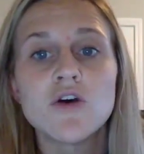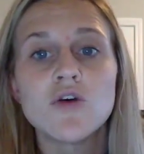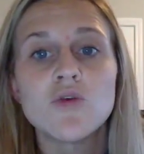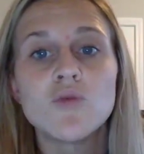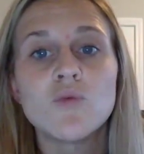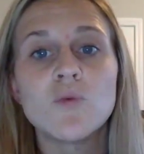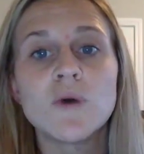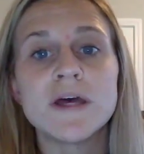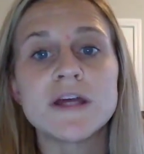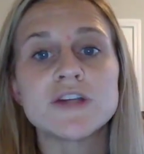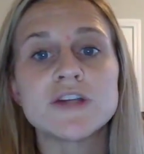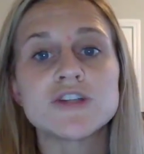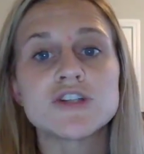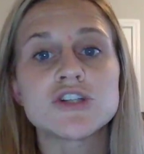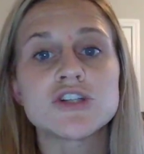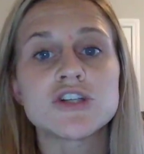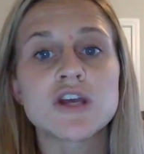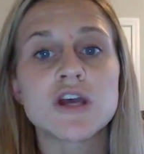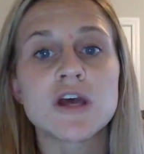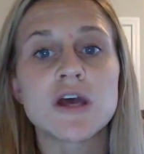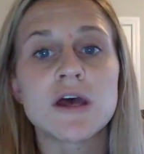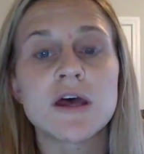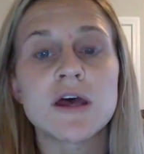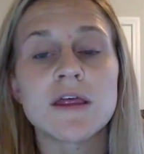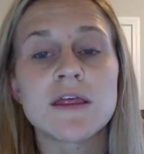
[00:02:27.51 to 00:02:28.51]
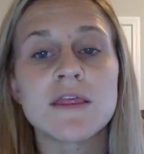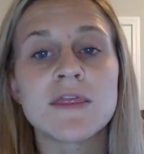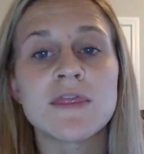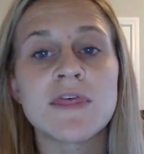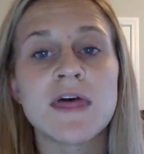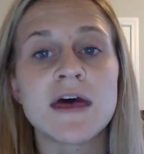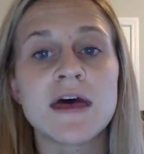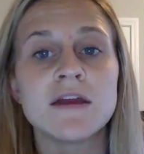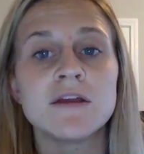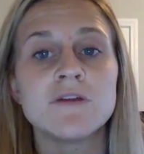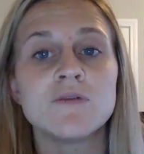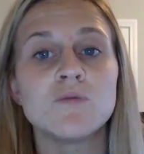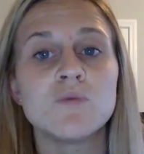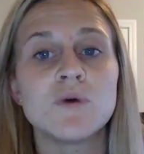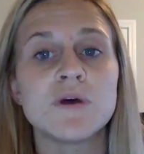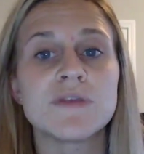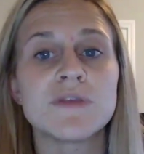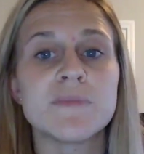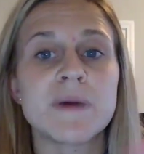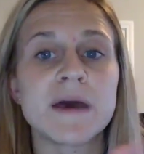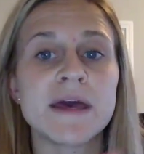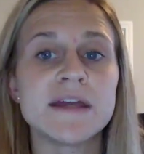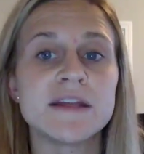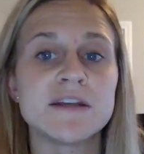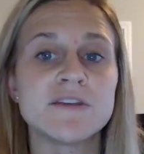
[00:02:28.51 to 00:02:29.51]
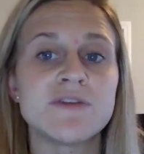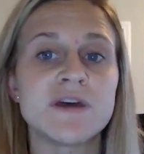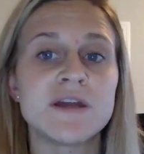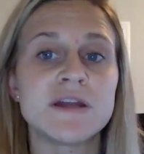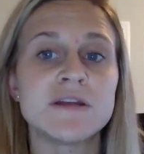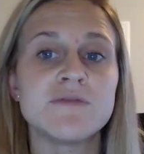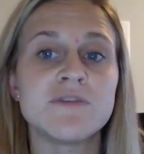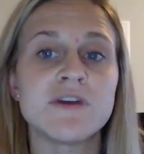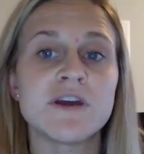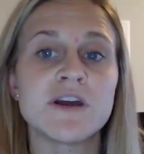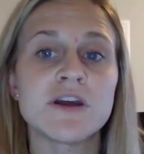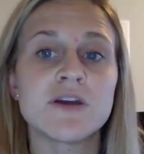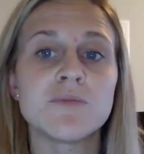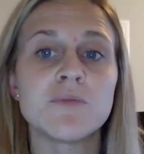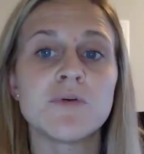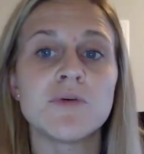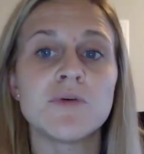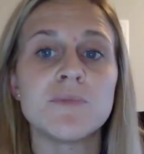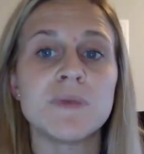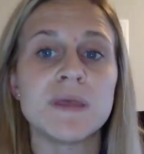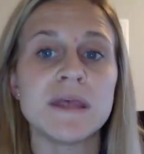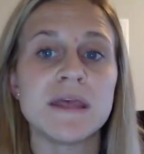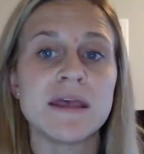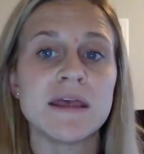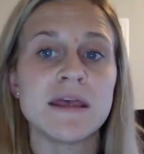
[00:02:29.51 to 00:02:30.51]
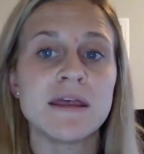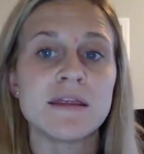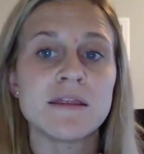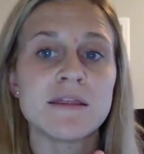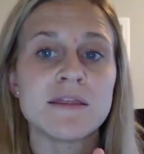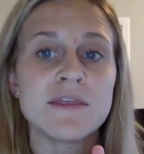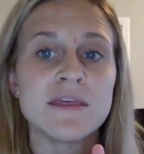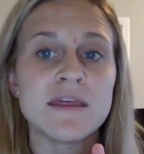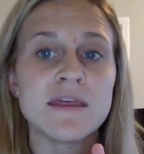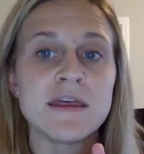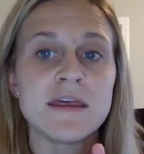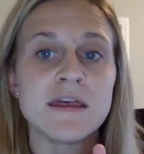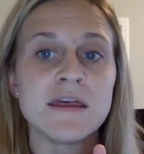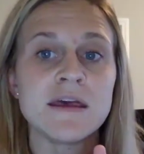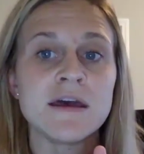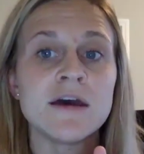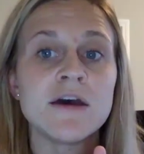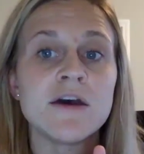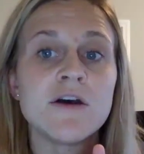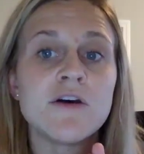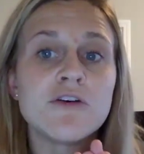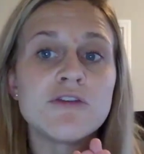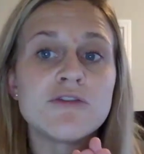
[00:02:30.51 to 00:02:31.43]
which then with my independent variable being the